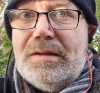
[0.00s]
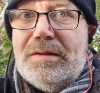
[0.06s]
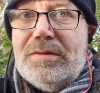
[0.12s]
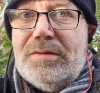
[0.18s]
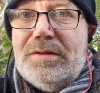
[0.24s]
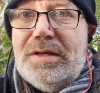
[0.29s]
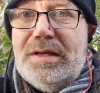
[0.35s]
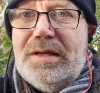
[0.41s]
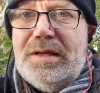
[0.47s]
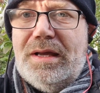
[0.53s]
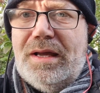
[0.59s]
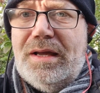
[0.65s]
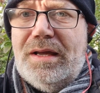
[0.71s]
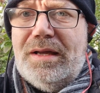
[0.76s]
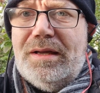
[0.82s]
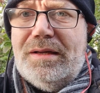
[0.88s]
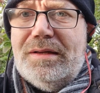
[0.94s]
They
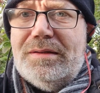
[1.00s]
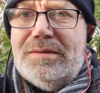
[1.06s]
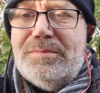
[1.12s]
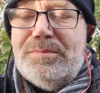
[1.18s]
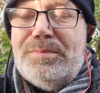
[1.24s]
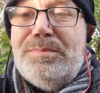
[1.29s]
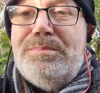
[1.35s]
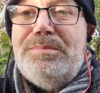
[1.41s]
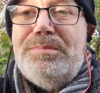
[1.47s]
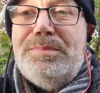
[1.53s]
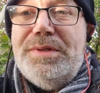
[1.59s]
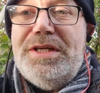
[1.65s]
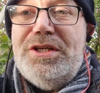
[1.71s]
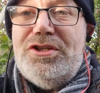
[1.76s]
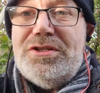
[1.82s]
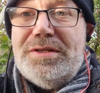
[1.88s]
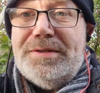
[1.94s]

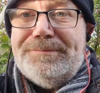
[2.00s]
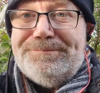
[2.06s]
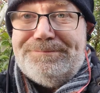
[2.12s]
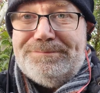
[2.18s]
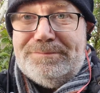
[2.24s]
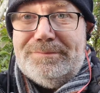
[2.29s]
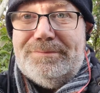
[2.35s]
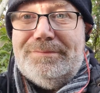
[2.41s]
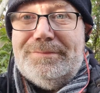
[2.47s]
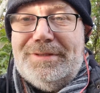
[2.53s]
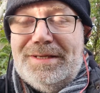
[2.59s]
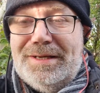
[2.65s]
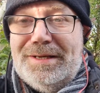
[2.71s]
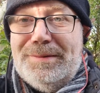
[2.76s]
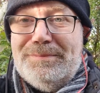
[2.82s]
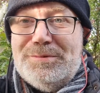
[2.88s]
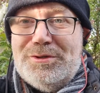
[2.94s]
breached it.
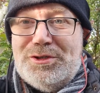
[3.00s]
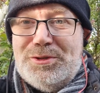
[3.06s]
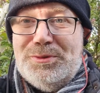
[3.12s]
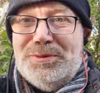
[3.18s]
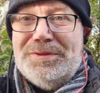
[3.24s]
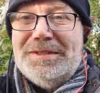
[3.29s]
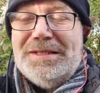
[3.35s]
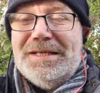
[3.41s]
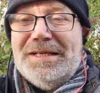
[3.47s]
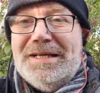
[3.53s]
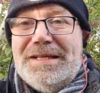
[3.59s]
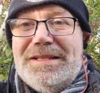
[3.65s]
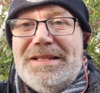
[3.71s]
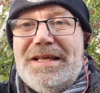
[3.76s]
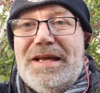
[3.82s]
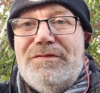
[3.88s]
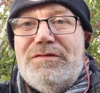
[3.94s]
So
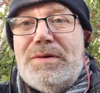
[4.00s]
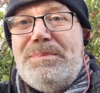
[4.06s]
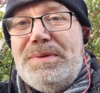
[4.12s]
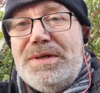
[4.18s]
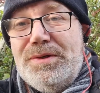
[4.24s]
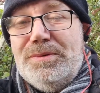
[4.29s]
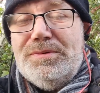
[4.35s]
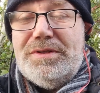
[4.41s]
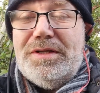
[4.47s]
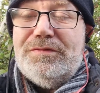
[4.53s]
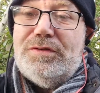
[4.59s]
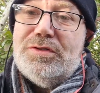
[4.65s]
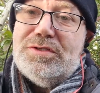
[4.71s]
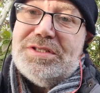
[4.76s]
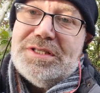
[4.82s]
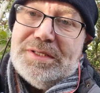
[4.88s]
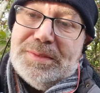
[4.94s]
they have appealed, they've
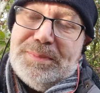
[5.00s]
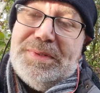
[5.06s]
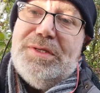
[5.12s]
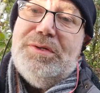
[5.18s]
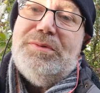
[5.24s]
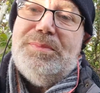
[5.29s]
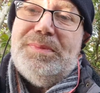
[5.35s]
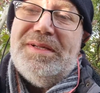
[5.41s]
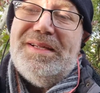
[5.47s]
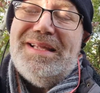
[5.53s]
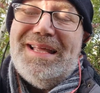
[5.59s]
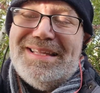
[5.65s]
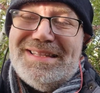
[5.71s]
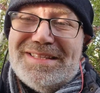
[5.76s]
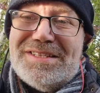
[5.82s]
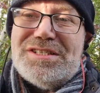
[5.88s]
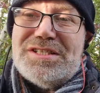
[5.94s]
lost their appeal, but
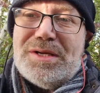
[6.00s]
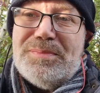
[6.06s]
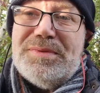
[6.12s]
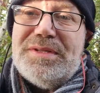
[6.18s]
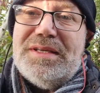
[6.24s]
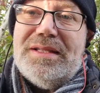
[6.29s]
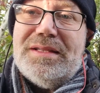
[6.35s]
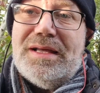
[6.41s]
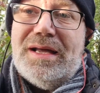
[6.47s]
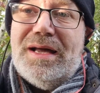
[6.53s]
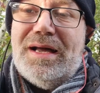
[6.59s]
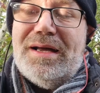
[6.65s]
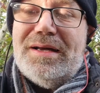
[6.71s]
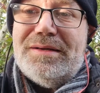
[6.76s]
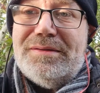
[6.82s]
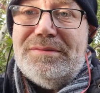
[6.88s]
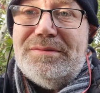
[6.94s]
there's something at the
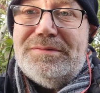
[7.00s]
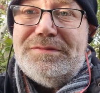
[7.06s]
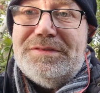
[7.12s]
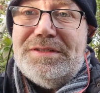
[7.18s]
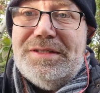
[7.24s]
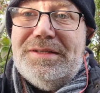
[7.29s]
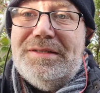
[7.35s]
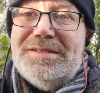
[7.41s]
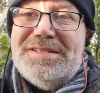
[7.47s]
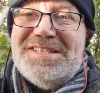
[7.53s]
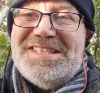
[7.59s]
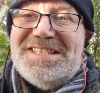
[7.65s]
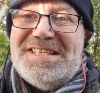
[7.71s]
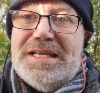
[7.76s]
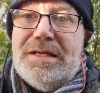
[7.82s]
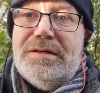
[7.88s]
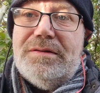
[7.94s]
heart of the
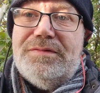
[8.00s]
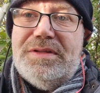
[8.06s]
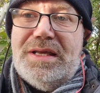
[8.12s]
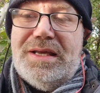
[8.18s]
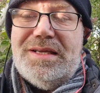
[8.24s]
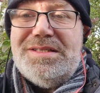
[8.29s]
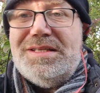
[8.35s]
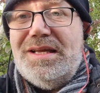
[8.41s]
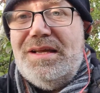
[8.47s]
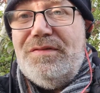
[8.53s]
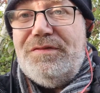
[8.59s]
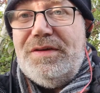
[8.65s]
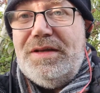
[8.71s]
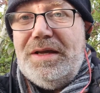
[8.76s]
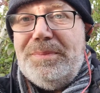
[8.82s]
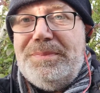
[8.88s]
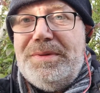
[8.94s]
state of the
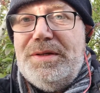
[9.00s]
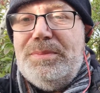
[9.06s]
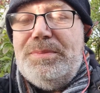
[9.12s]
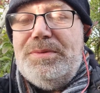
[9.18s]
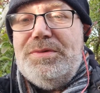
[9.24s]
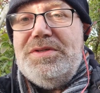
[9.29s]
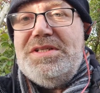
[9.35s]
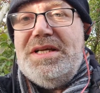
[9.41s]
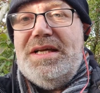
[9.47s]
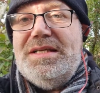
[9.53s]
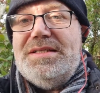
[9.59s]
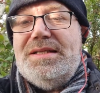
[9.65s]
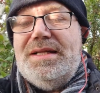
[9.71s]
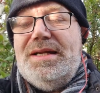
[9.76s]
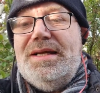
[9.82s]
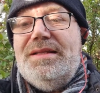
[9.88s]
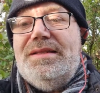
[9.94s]
SFA appeal process
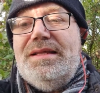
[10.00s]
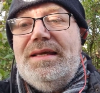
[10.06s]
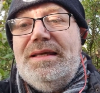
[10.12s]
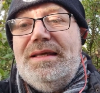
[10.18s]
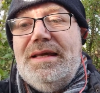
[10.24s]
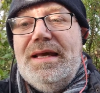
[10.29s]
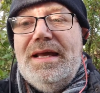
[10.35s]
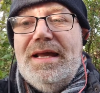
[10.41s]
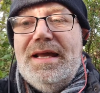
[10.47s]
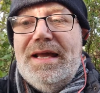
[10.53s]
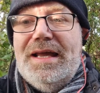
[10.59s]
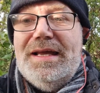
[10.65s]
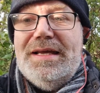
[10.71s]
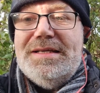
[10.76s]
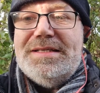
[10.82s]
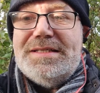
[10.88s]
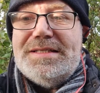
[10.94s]
that I think
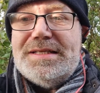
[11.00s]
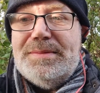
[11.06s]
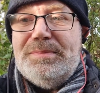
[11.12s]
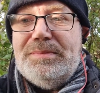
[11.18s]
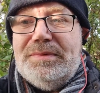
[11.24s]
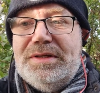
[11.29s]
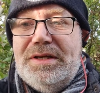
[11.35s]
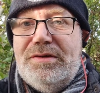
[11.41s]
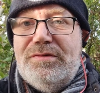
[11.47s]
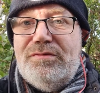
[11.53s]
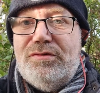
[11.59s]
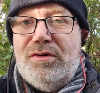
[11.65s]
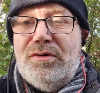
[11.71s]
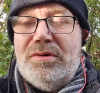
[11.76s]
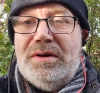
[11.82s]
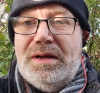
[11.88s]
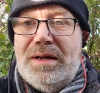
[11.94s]
is simply
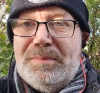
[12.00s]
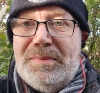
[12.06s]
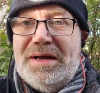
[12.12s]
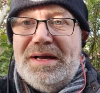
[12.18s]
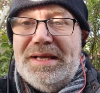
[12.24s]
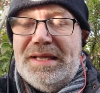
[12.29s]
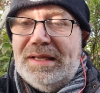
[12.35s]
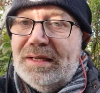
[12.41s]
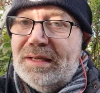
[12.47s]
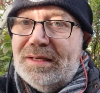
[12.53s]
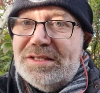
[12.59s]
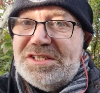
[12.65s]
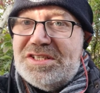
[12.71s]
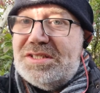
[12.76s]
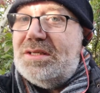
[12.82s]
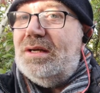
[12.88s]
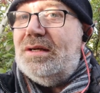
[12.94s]
wrong. My
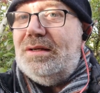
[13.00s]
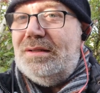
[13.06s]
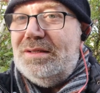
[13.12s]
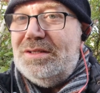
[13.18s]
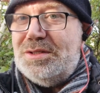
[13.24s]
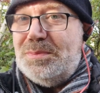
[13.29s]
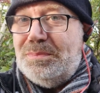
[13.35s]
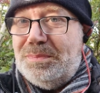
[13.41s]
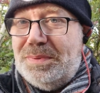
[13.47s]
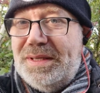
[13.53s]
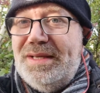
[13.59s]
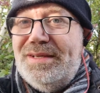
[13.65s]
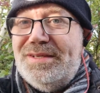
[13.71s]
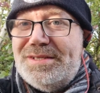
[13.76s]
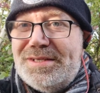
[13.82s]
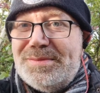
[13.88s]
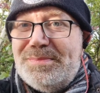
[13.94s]
scurrilous
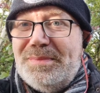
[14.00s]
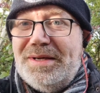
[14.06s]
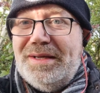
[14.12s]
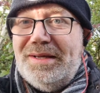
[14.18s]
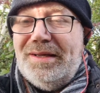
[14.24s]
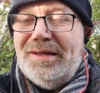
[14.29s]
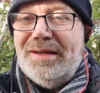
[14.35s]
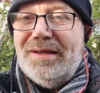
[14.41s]
piece, my